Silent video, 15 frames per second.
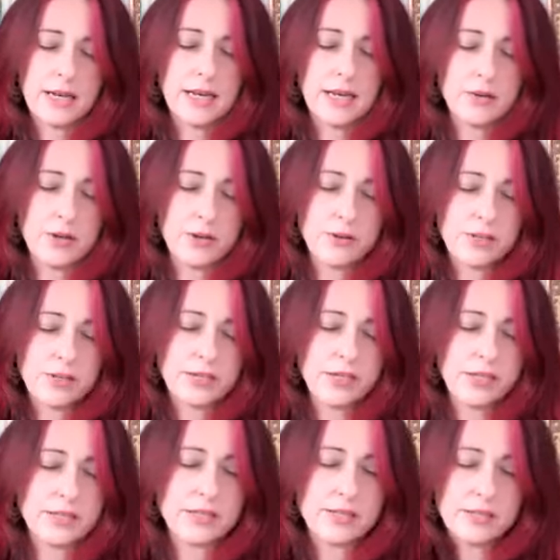Now
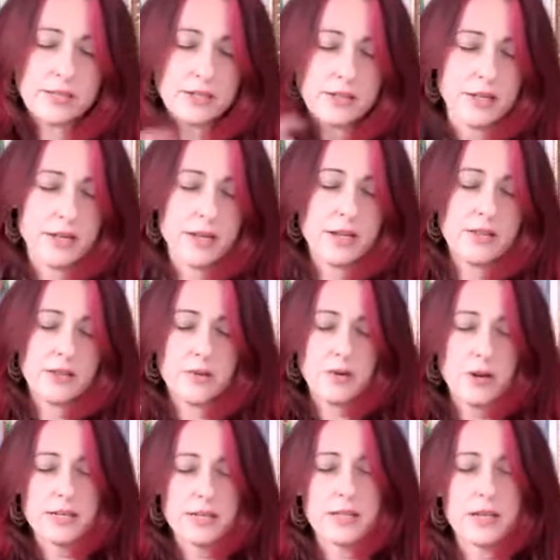notice the
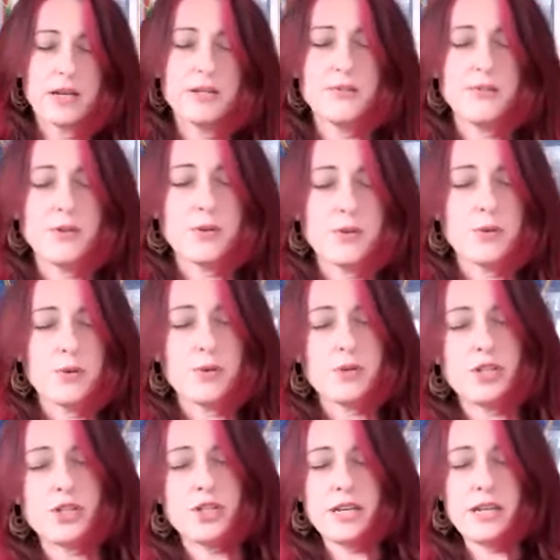right side of your
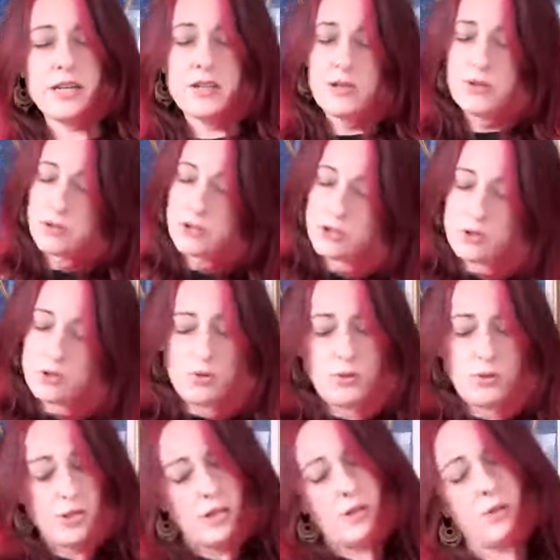chin, your
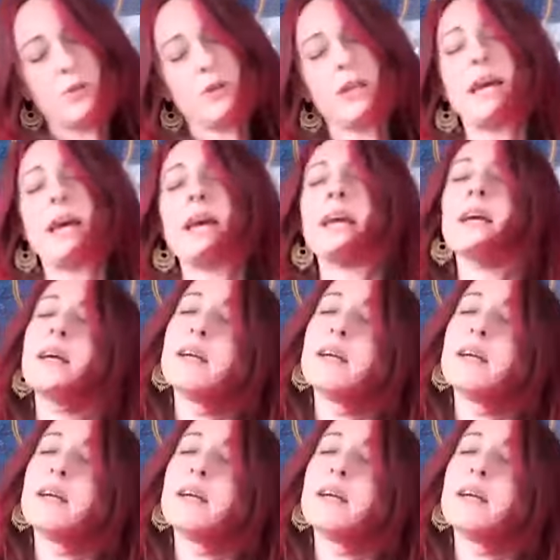shoulder, your neck.